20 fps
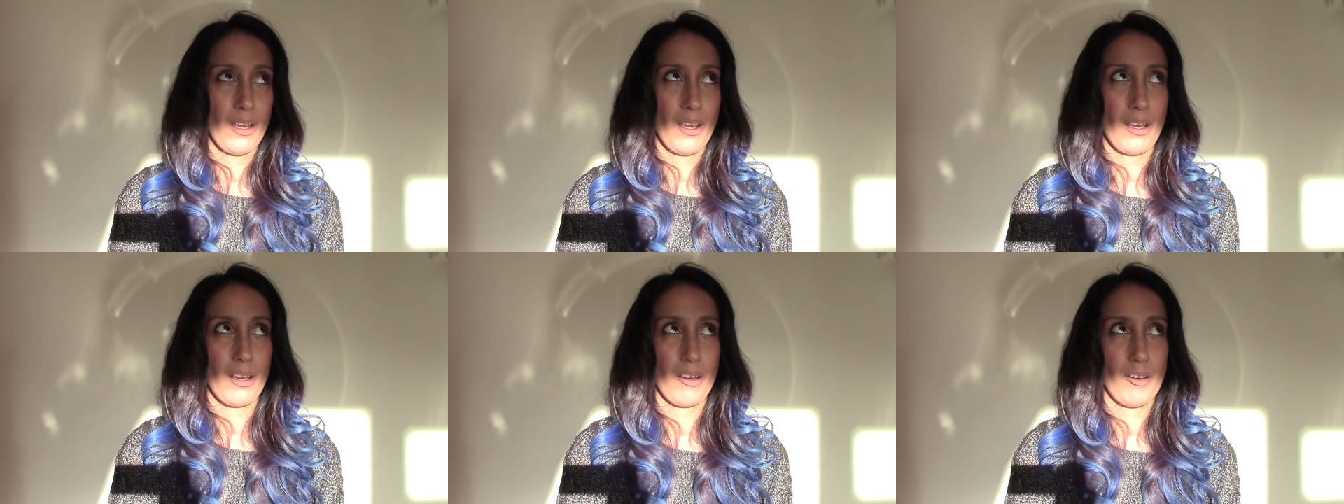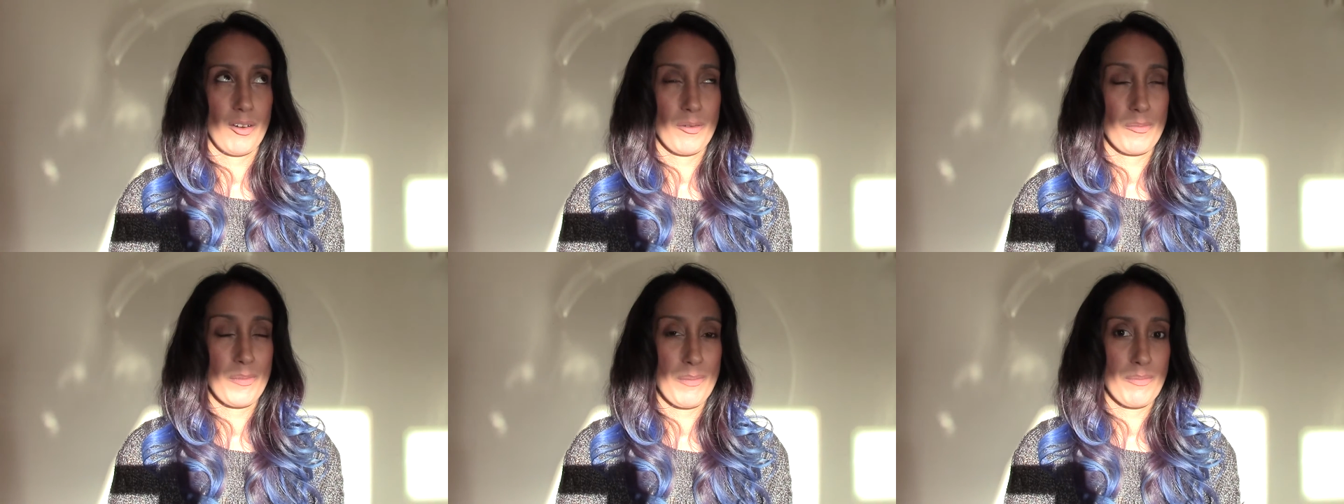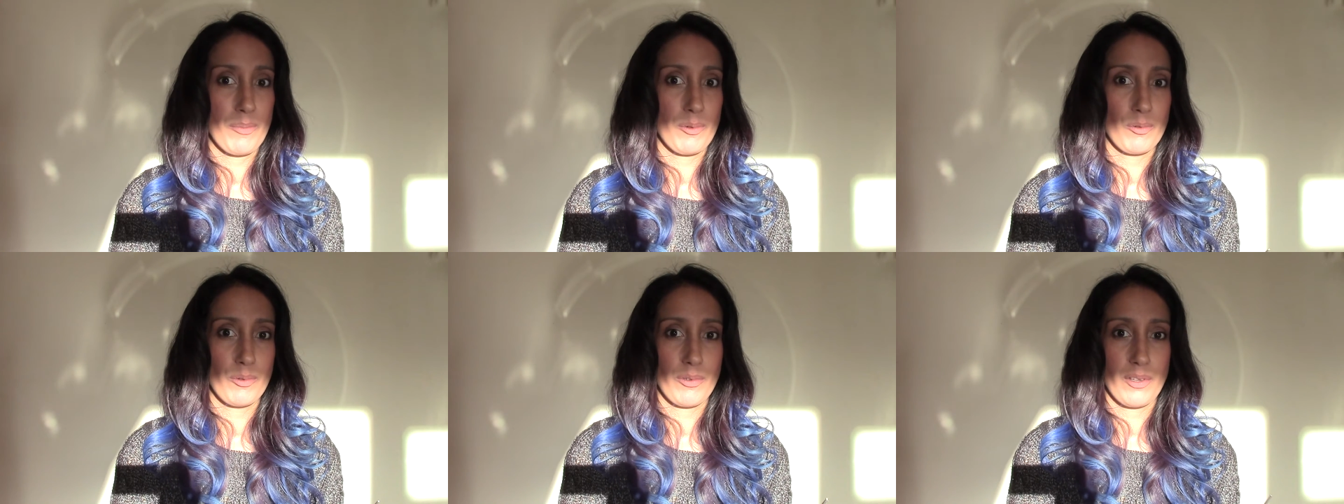I can't
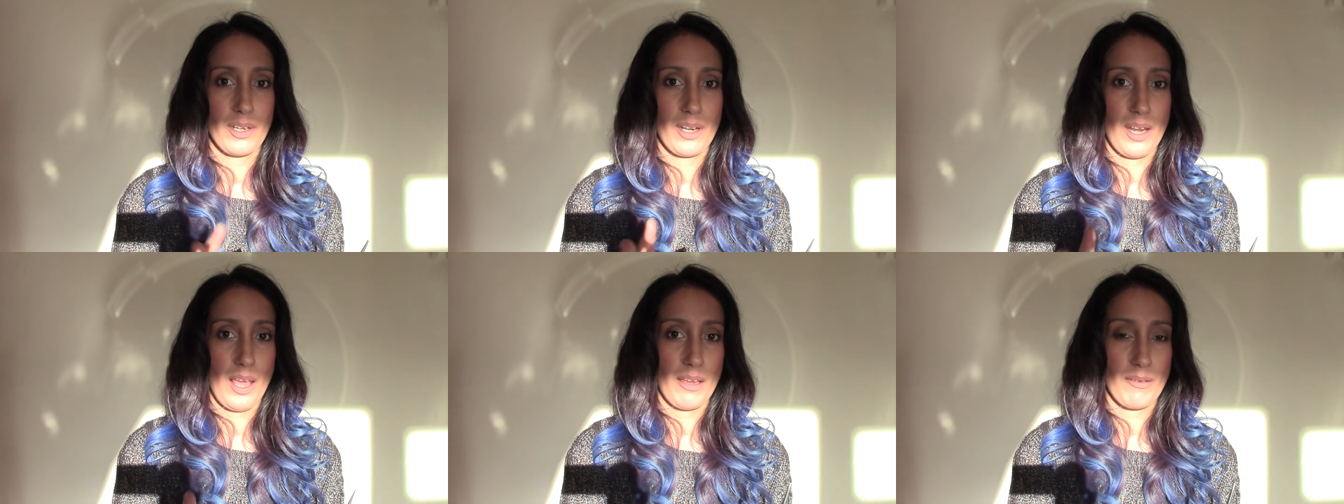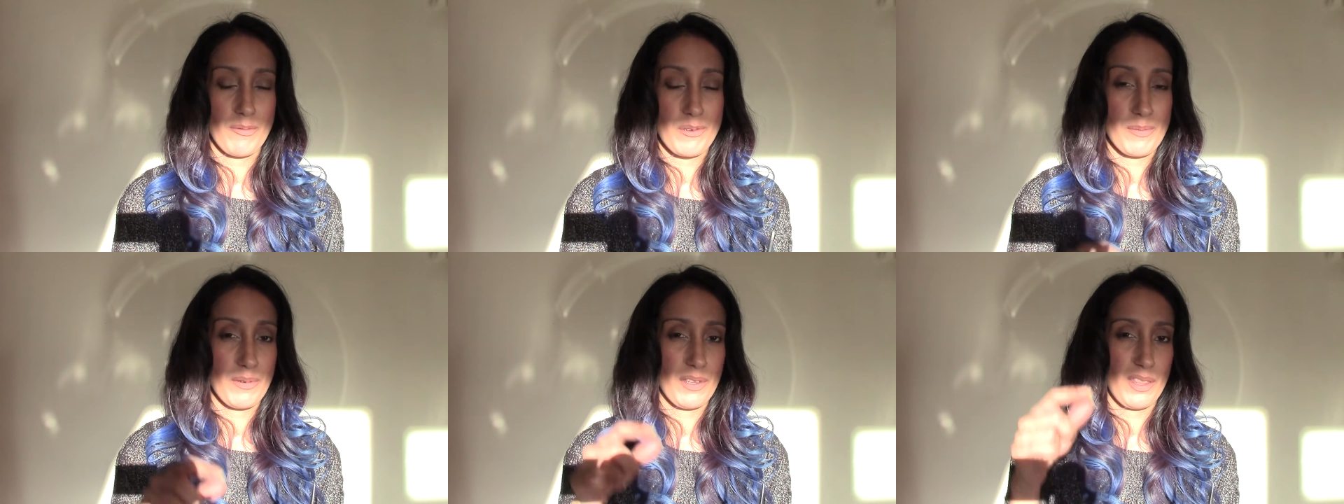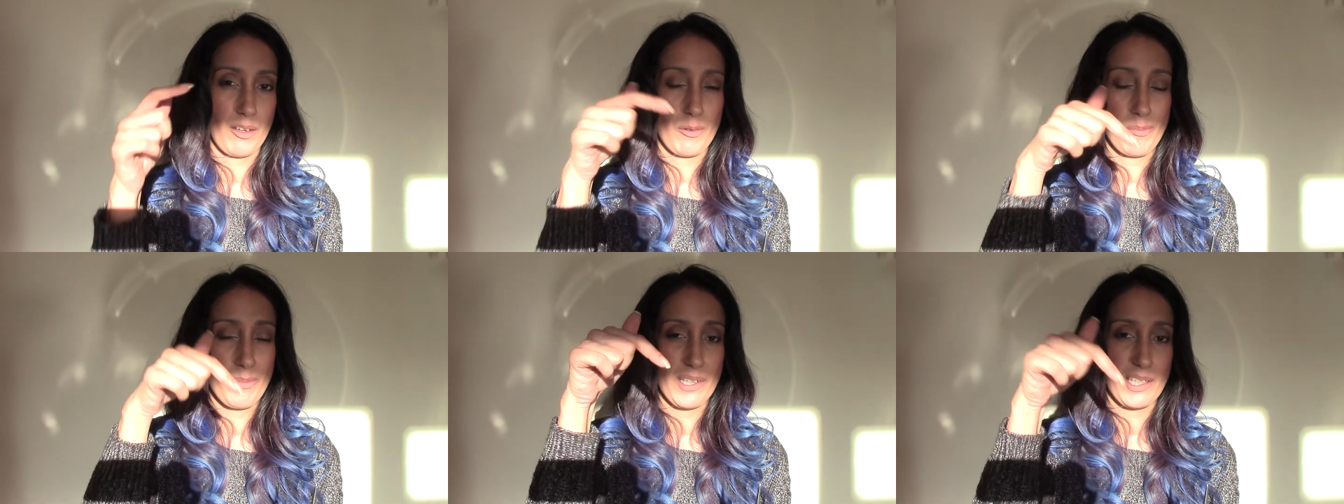remember all the names, but
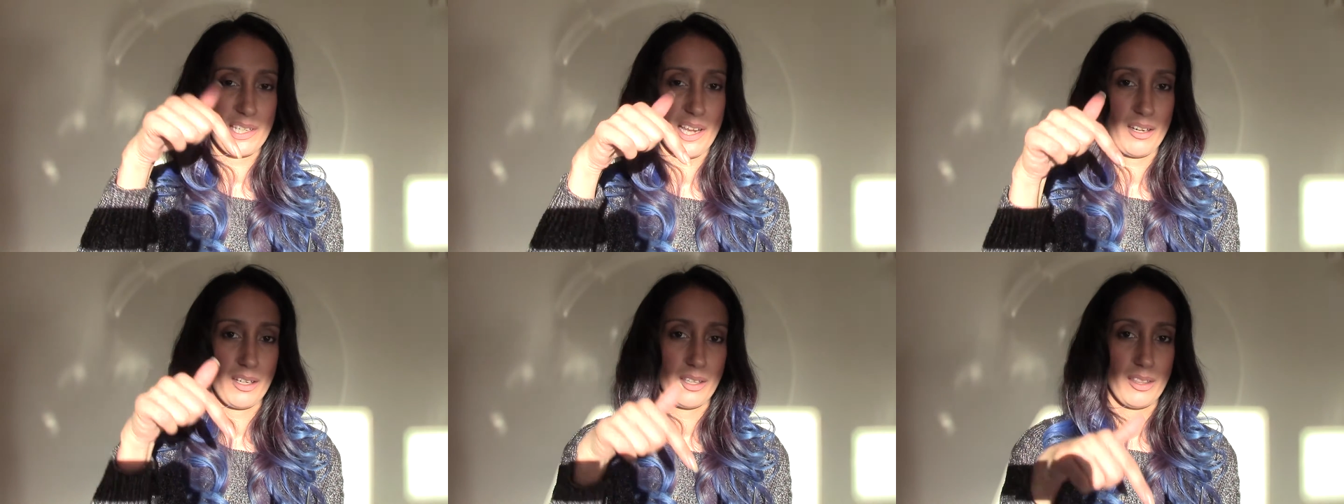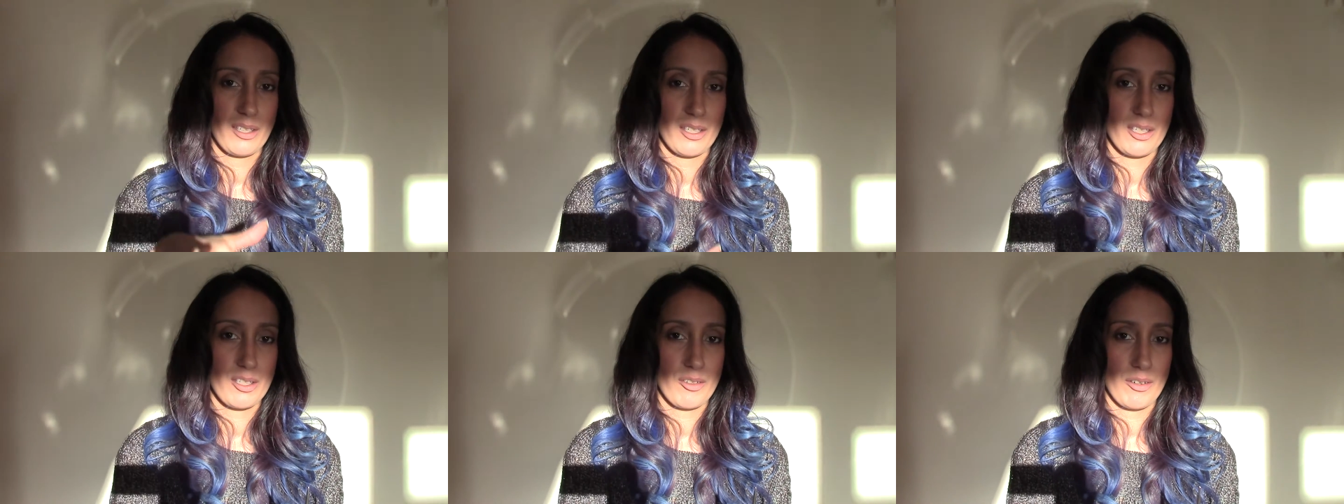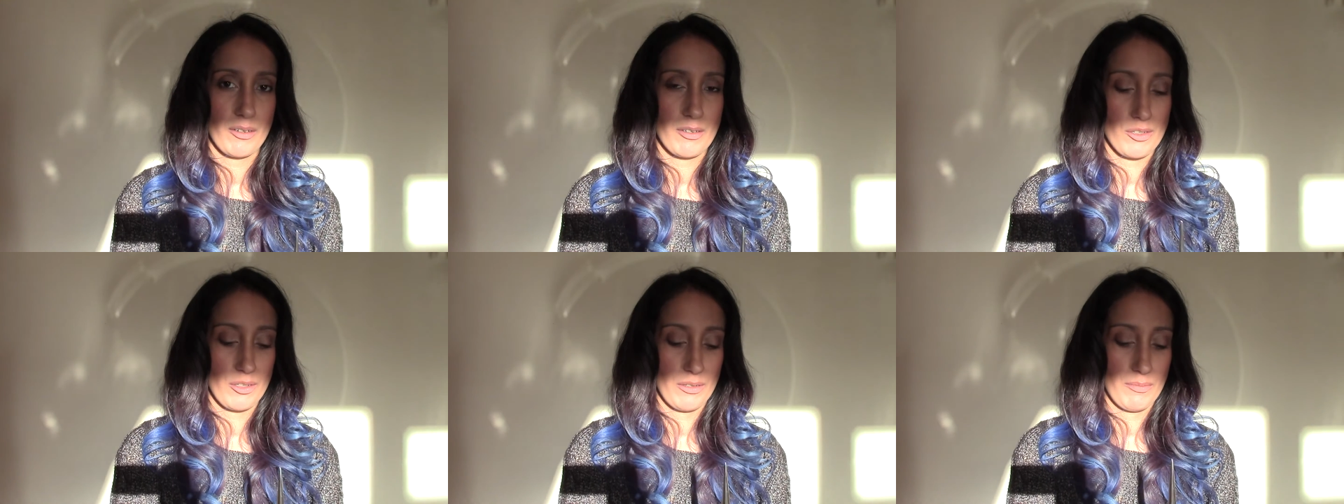they'll be down in the
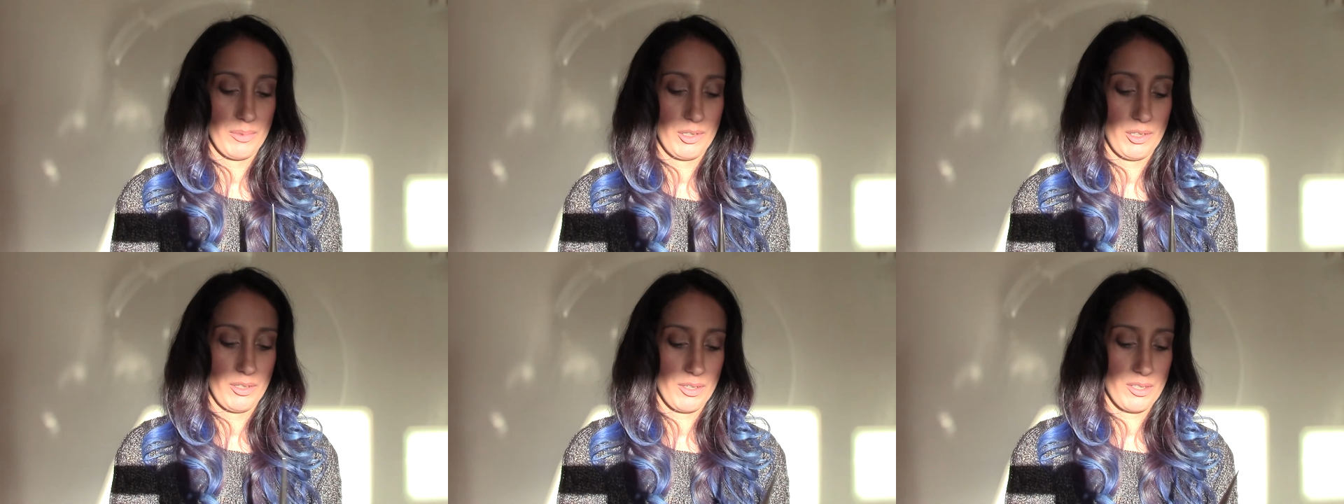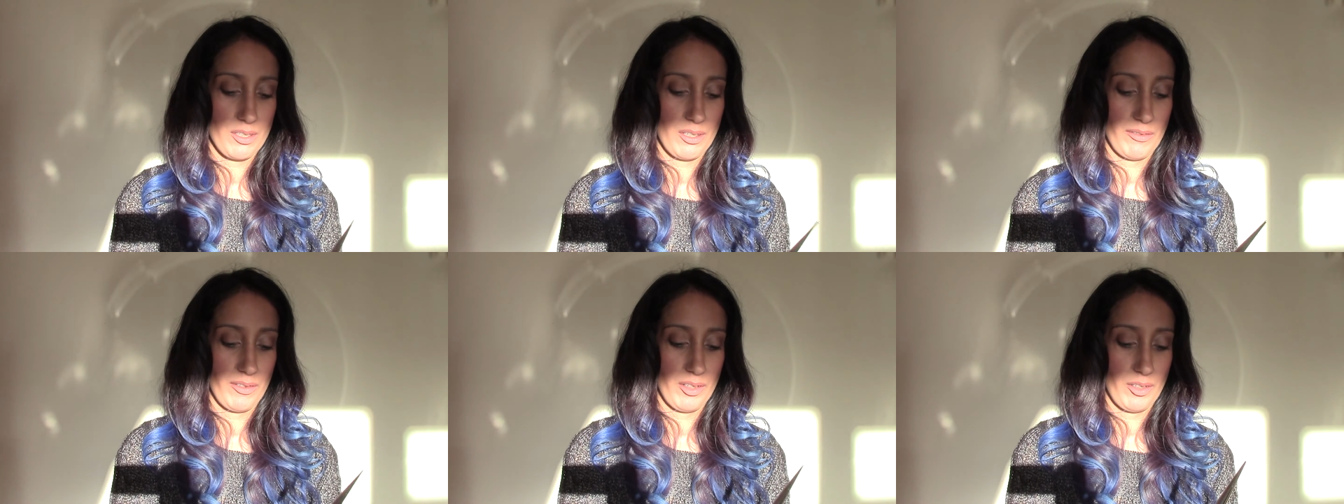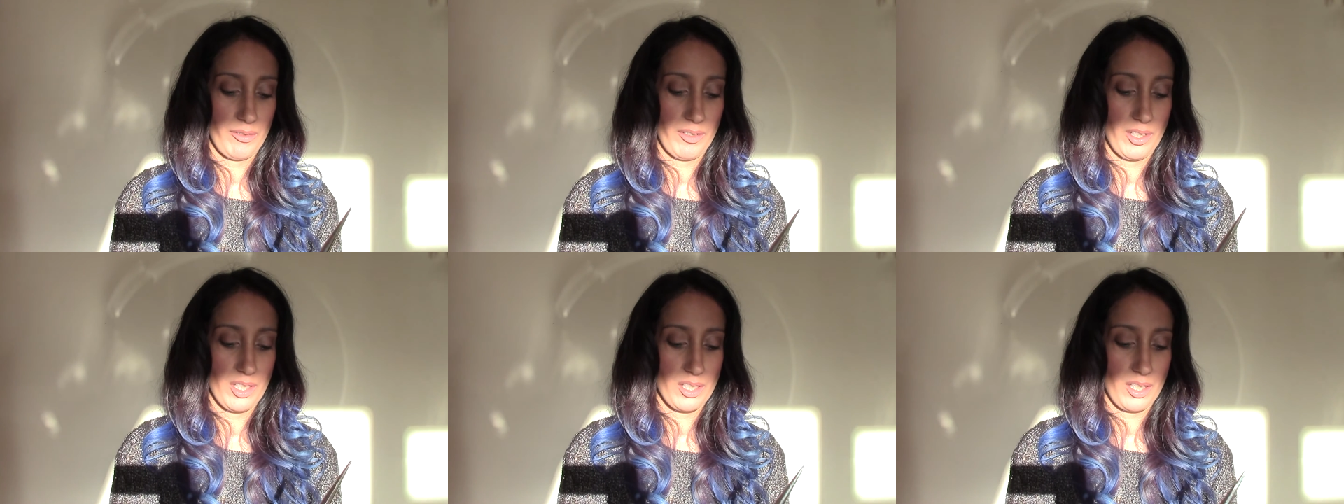description box, so feel
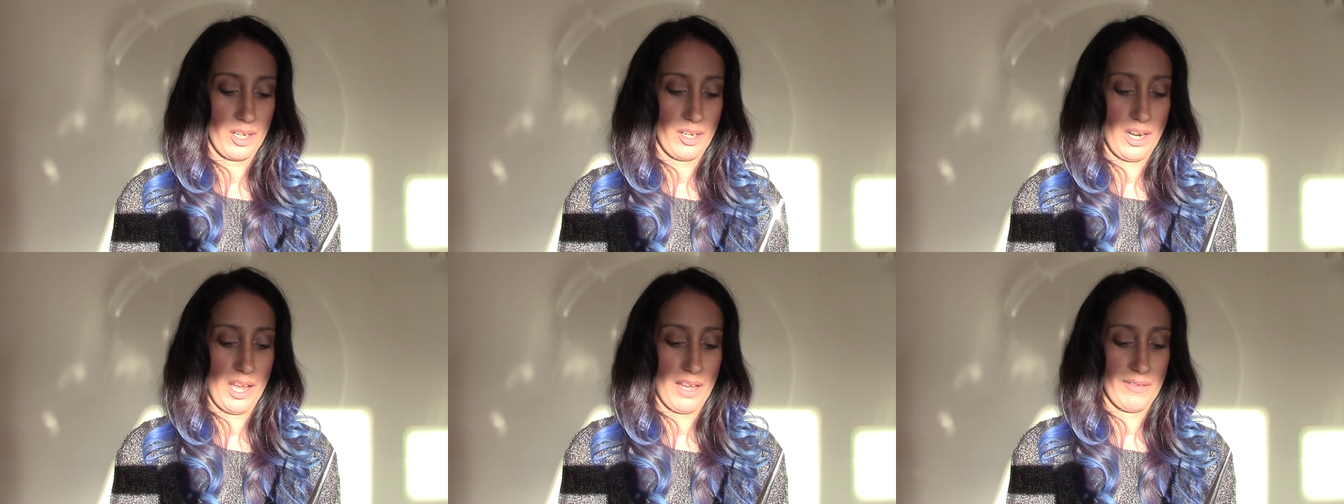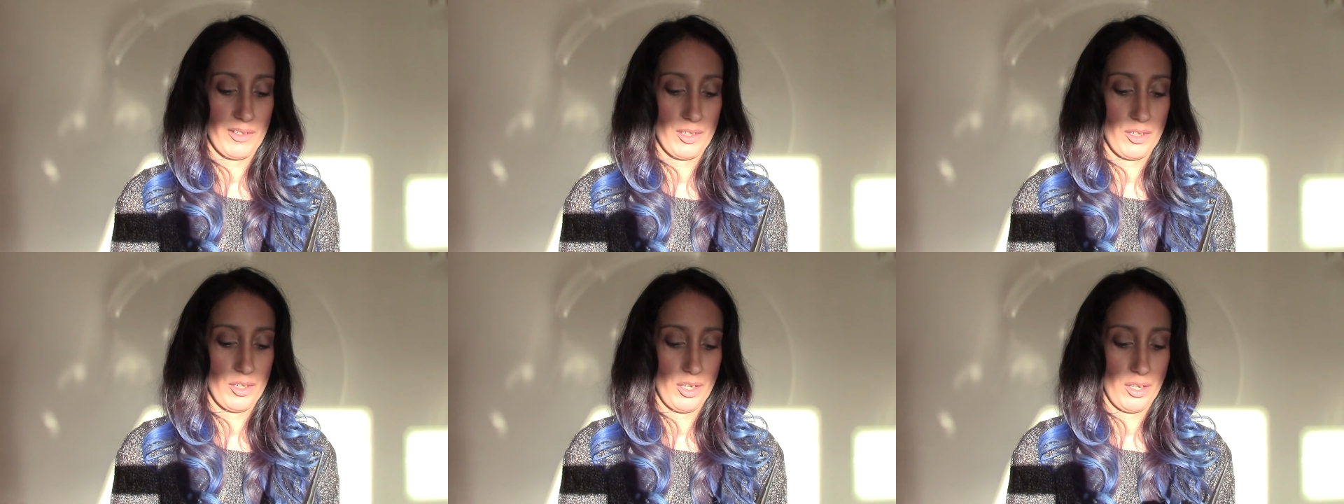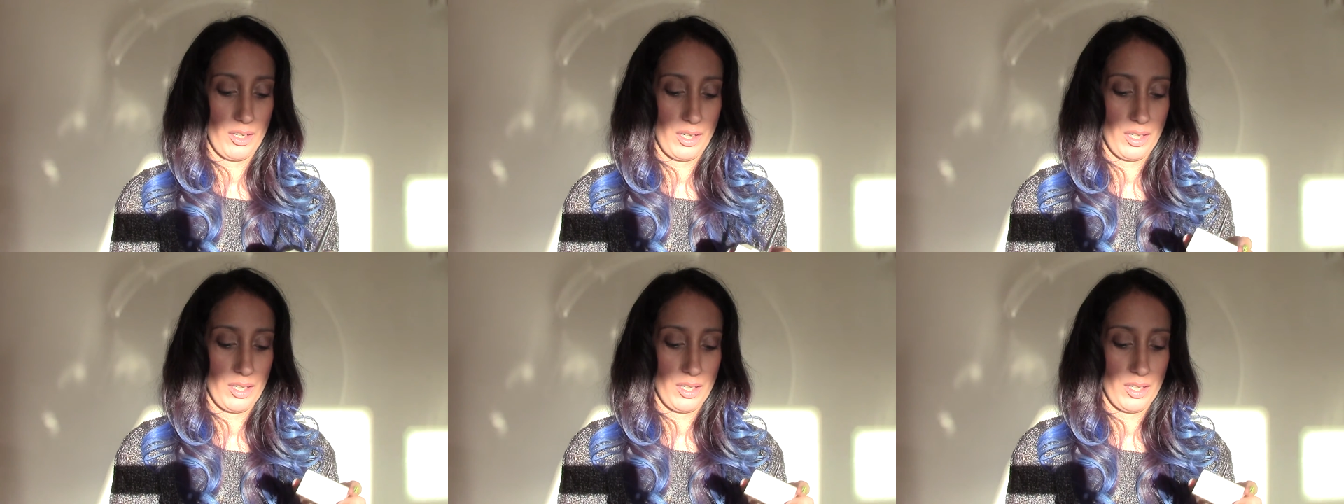free to go and have a look.